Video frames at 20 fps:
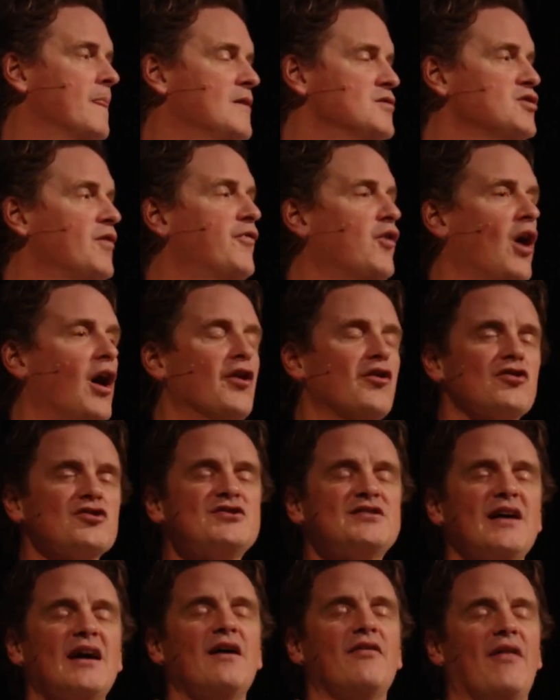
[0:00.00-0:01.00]
So if you
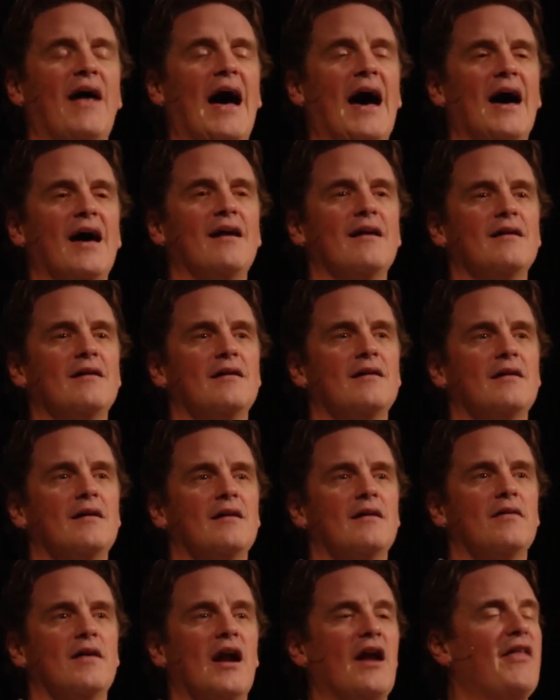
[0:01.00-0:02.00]
understand that,
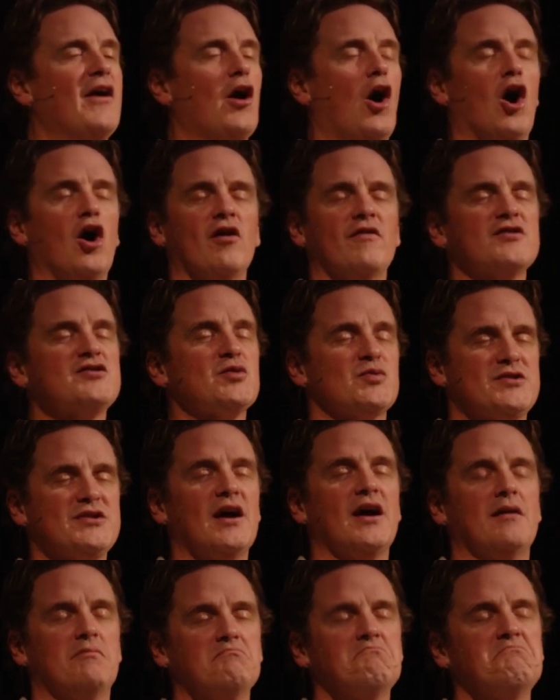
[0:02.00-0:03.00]
then I think all of us would
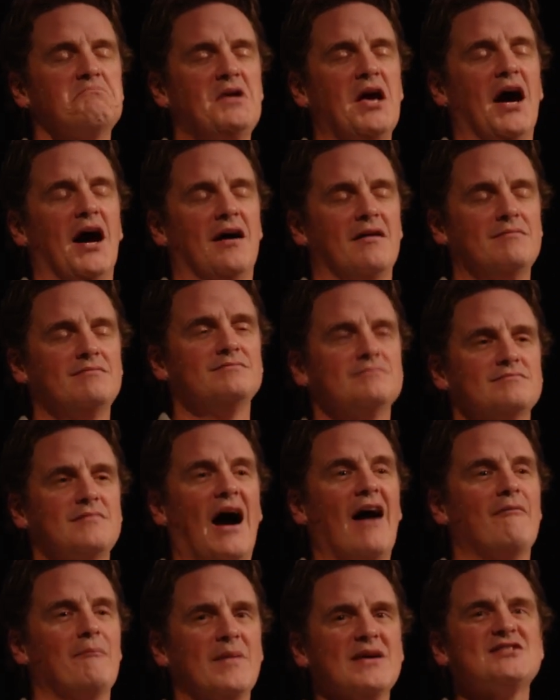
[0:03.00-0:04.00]
say, yeah,
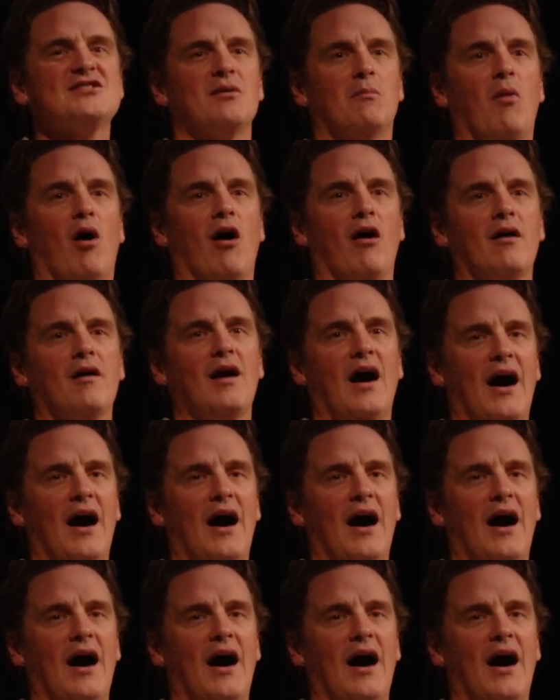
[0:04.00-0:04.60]
I've missed the mark.